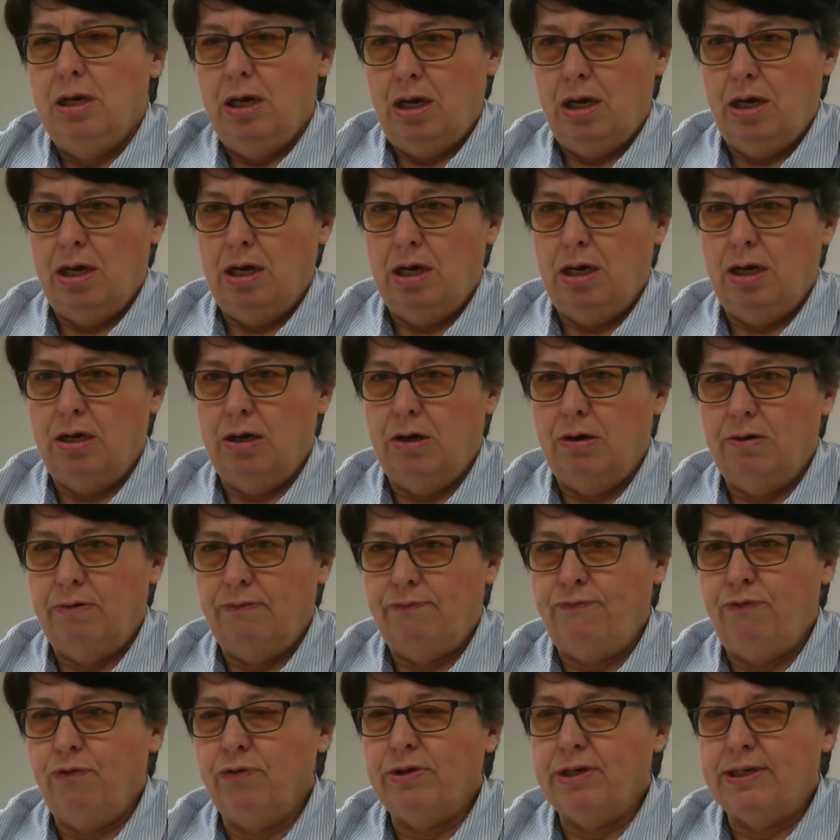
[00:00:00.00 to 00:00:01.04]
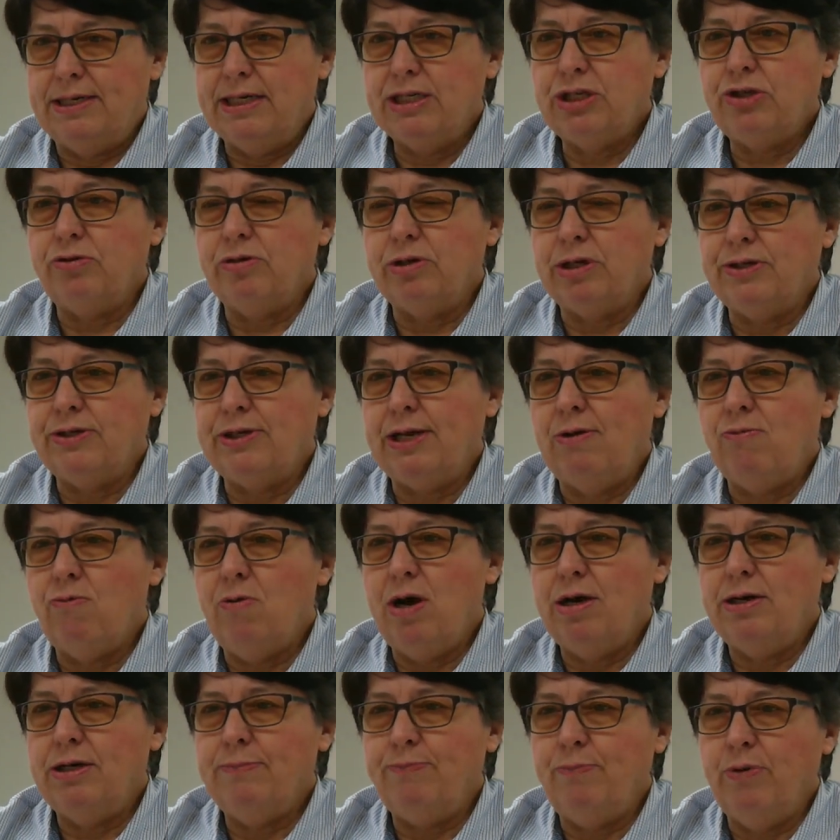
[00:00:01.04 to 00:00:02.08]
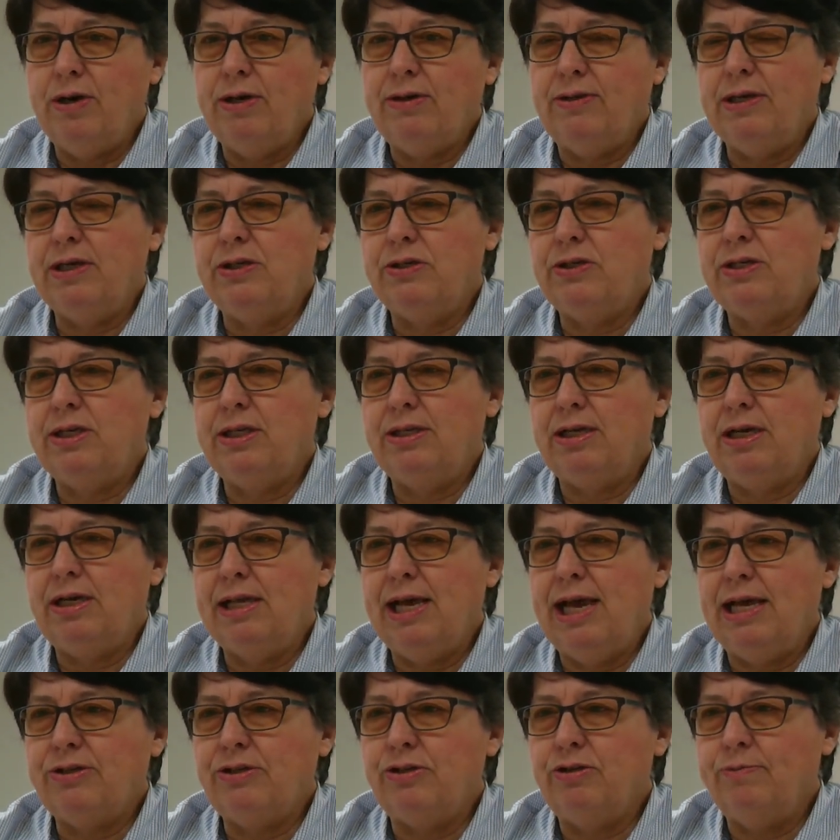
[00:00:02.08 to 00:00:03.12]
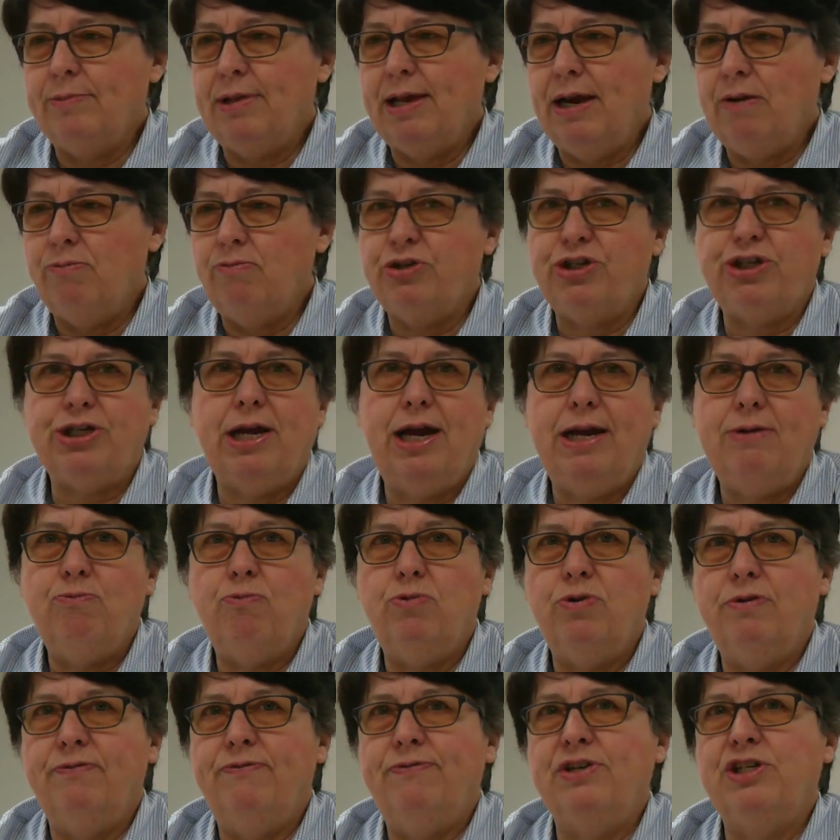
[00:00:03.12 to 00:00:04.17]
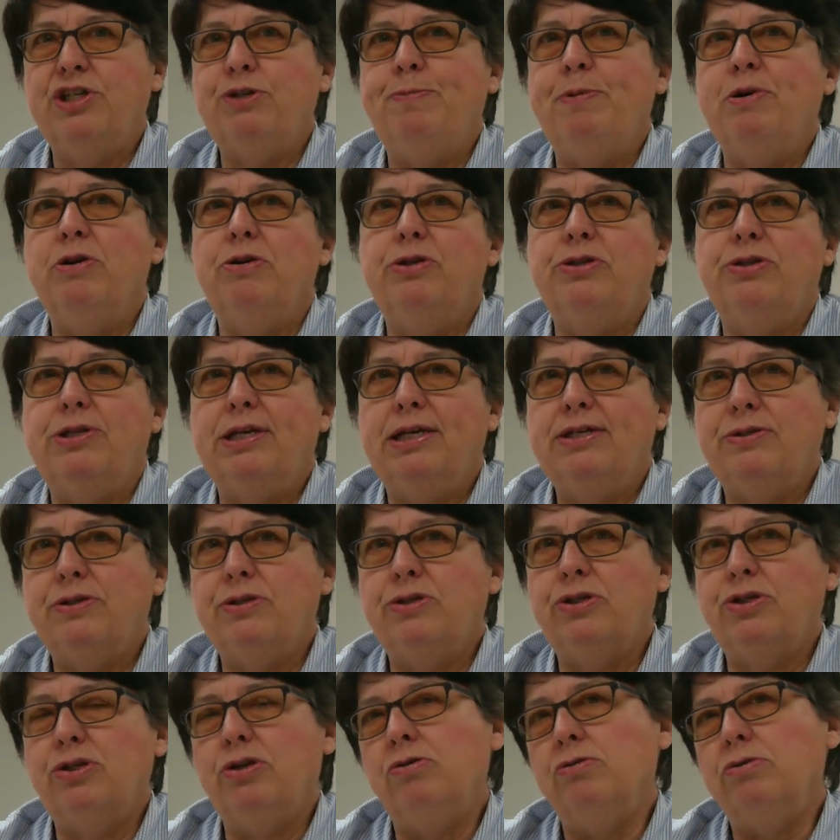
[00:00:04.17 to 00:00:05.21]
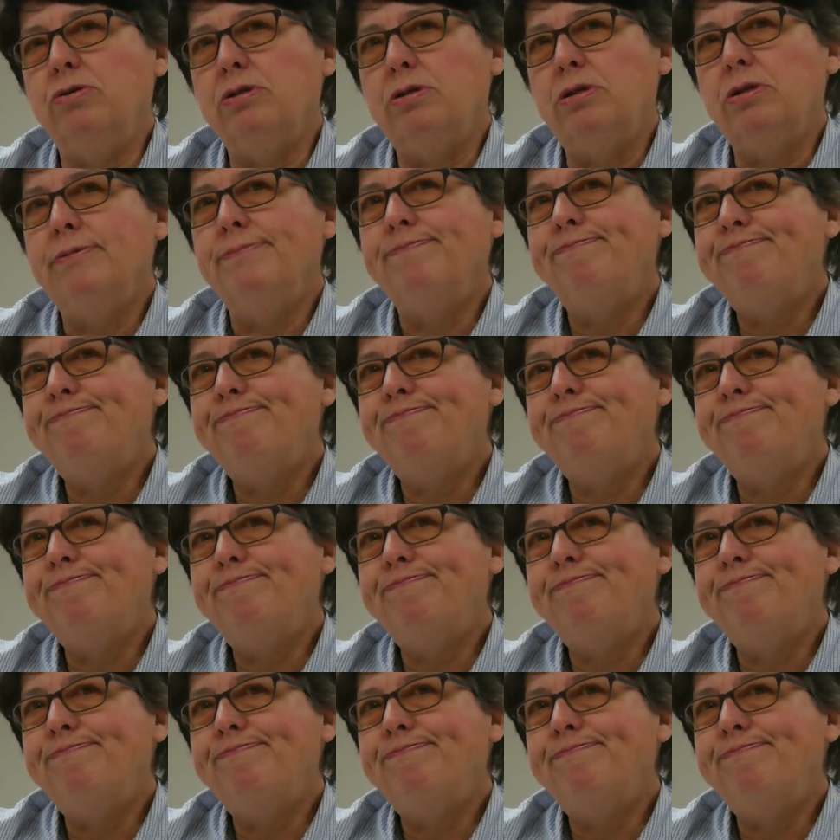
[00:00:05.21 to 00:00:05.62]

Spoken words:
for the district, is I wanted to bring things to the classroom that I wish I would have experienced as a student.